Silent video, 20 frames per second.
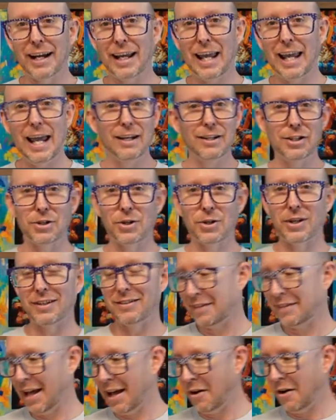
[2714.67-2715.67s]
I can't do it.
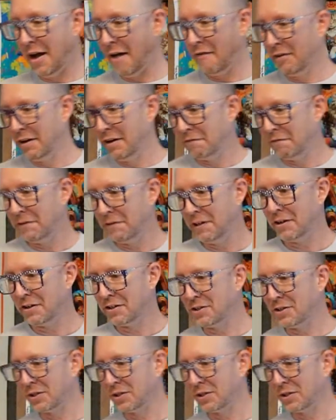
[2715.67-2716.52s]
I don't have enough fingers